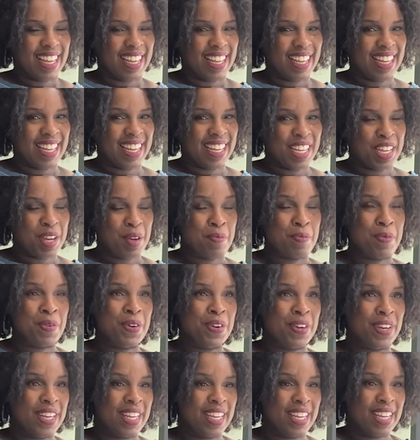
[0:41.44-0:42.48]
Hi, good
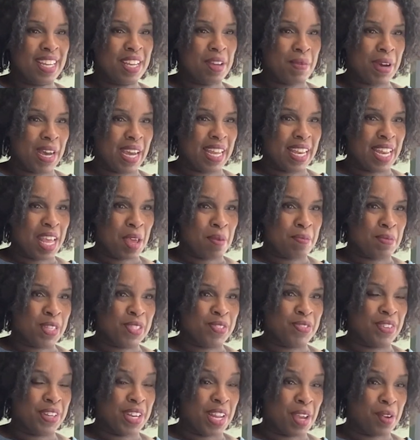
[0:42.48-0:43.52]
morning. My name
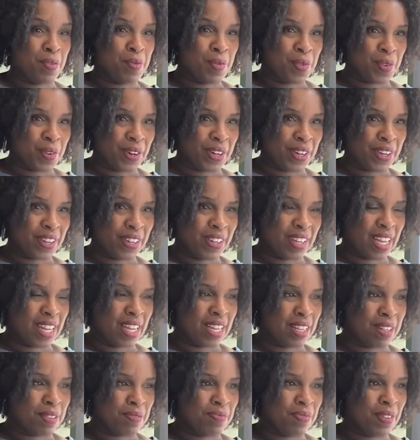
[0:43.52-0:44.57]
is Renee Warner.
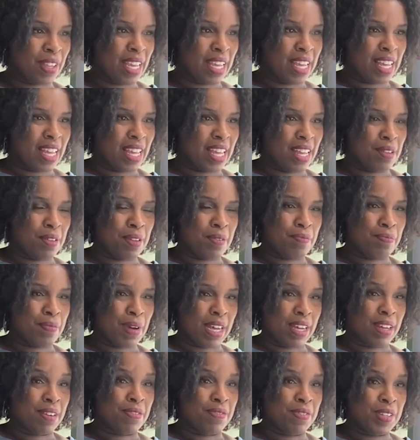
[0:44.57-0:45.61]
Um,
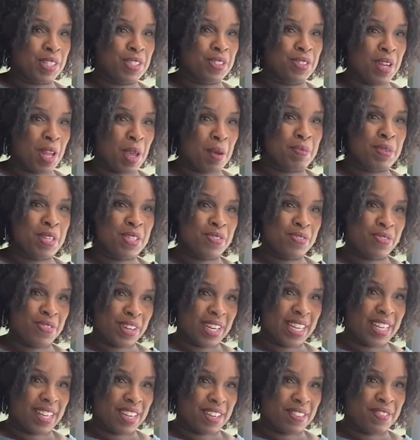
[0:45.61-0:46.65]
my official name is
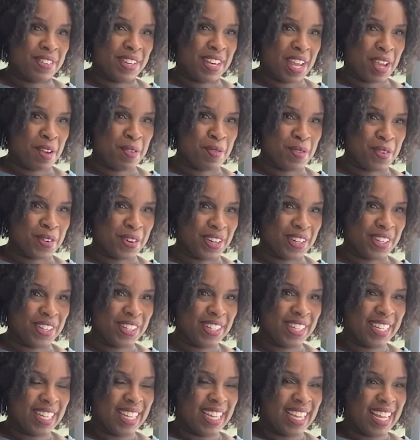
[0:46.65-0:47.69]
Frida Renee
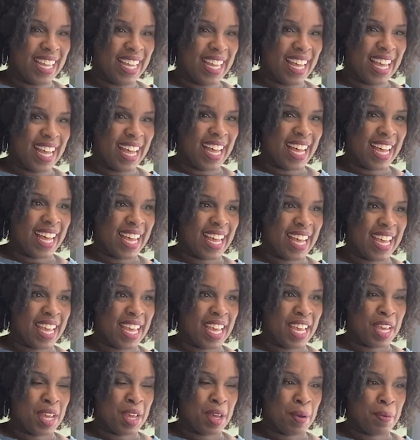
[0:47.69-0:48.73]
Warner. I
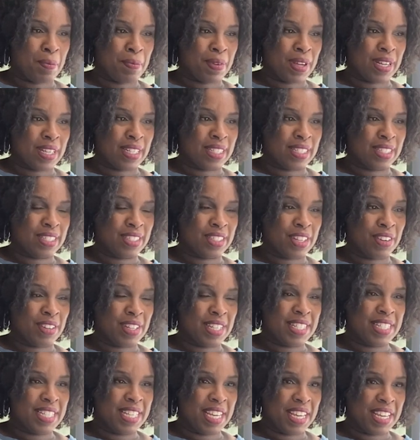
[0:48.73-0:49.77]
am a uh,
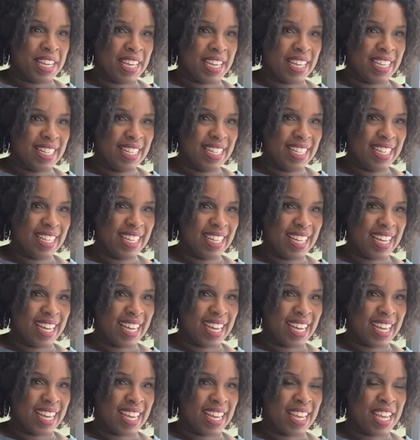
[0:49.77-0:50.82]
Charlottean.
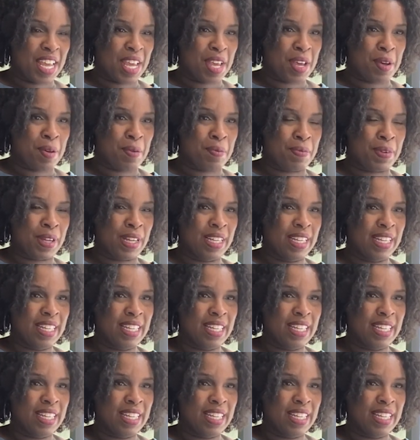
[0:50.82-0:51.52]
I am